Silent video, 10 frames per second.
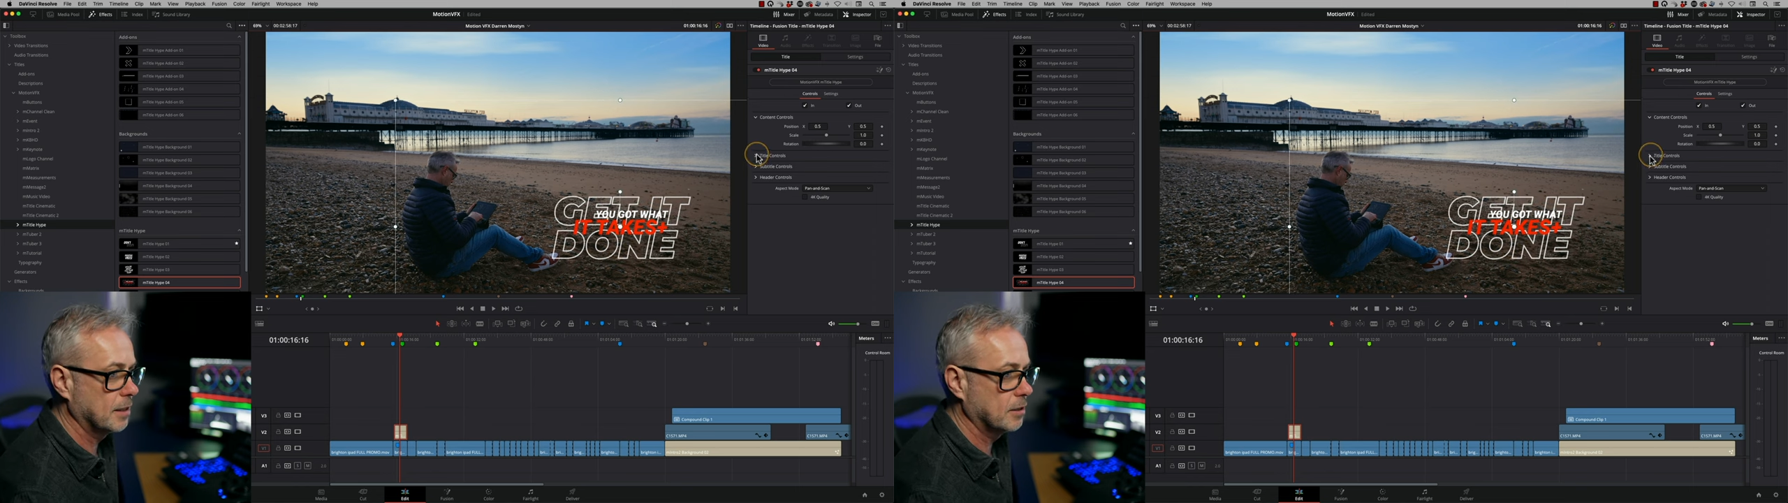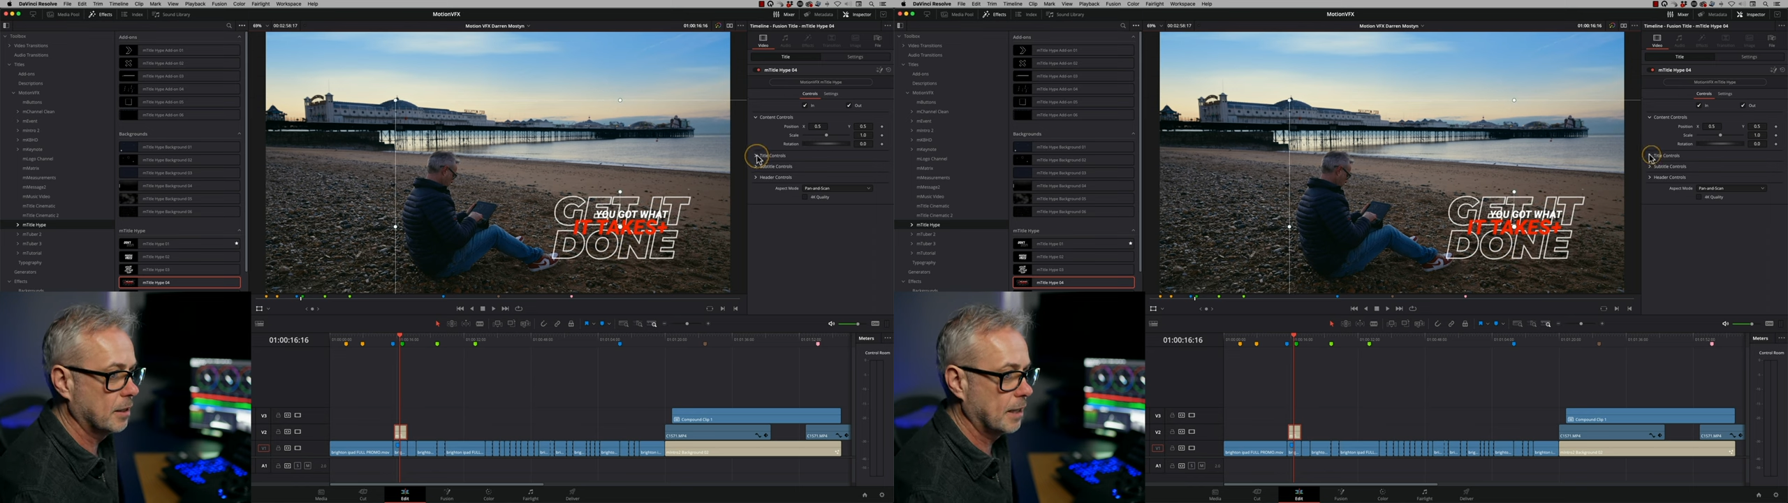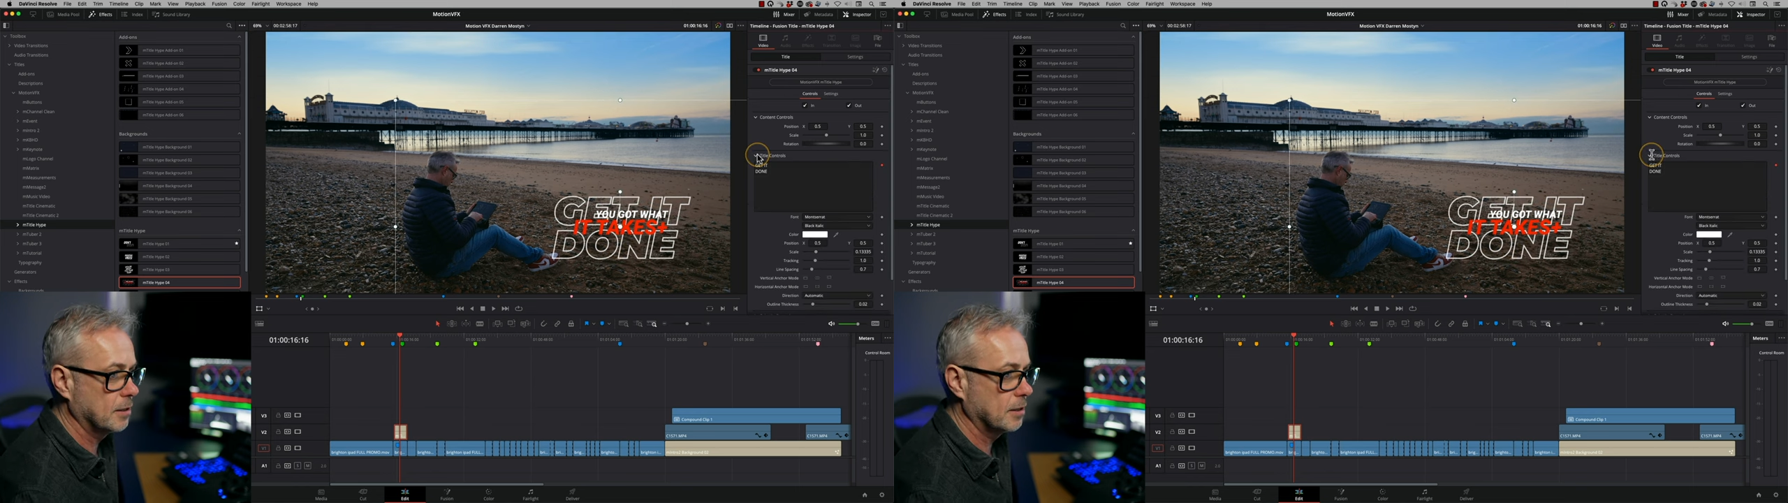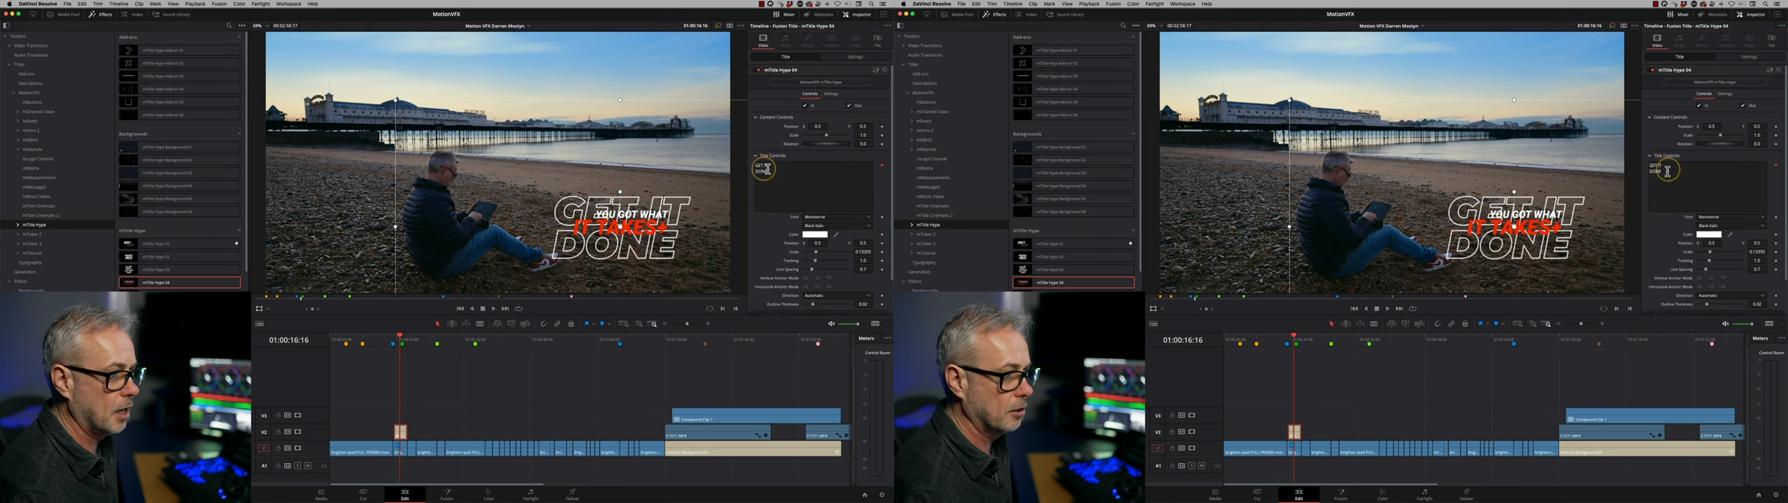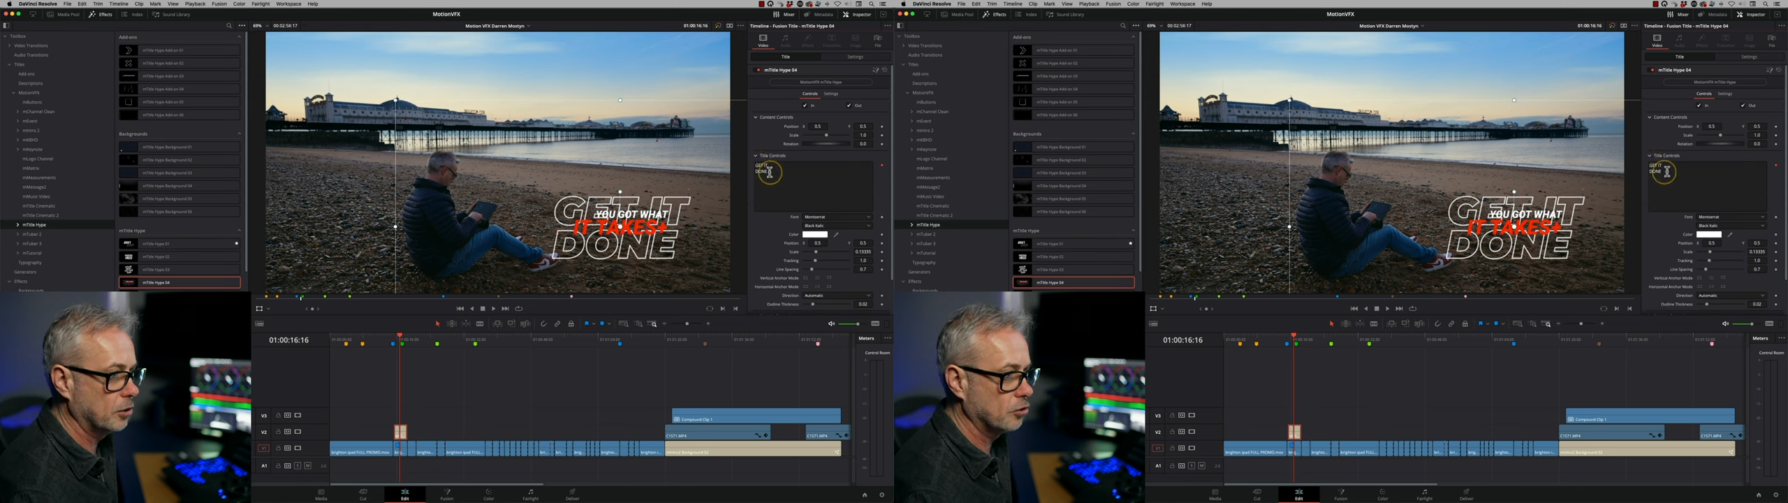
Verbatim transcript: So let's go down to the title